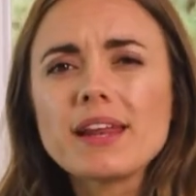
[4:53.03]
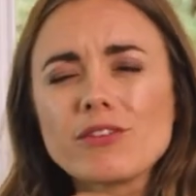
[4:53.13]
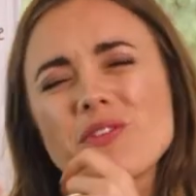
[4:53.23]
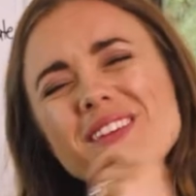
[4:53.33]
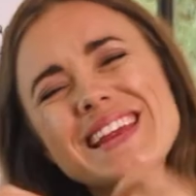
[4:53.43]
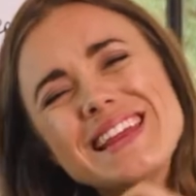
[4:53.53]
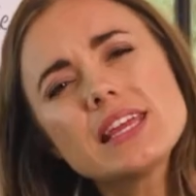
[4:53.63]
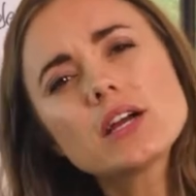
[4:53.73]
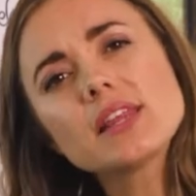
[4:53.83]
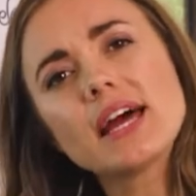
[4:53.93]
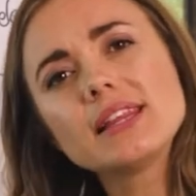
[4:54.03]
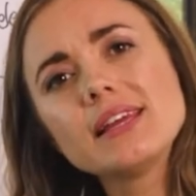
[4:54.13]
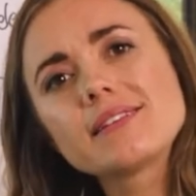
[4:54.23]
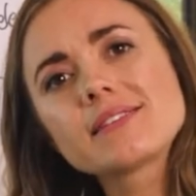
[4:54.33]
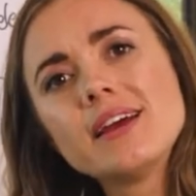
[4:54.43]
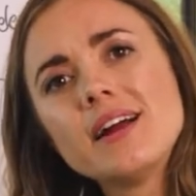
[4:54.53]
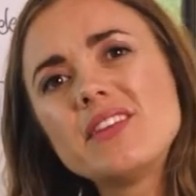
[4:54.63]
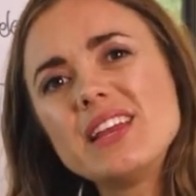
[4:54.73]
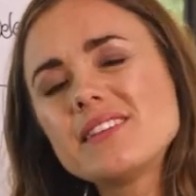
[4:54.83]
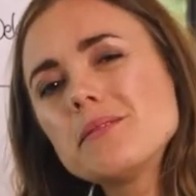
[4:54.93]
So if there's anything on that list
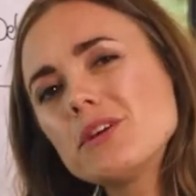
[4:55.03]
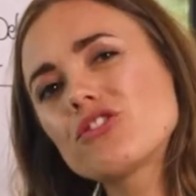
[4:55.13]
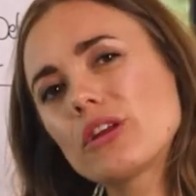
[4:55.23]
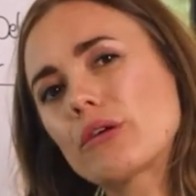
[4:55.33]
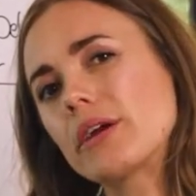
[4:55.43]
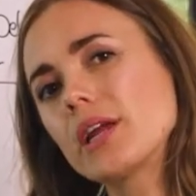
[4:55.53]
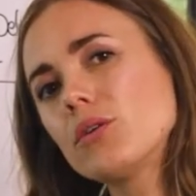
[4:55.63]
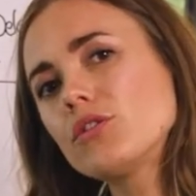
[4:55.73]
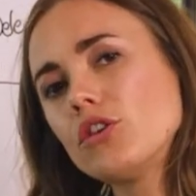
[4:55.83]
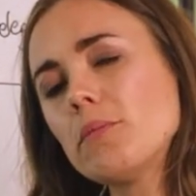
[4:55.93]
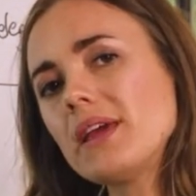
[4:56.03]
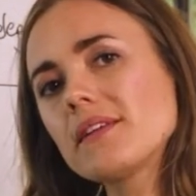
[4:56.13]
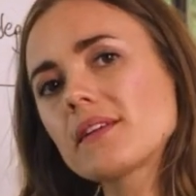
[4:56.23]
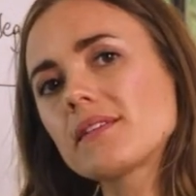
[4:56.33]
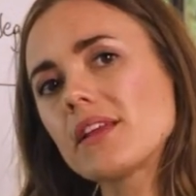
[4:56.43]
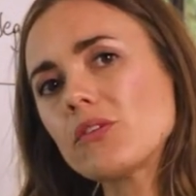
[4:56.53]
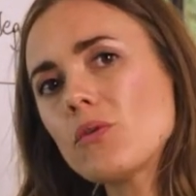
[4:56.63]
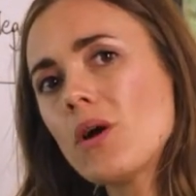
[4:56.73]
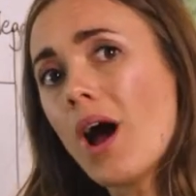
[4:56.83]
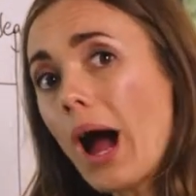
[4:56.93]
that isn't mission critical to you being successful,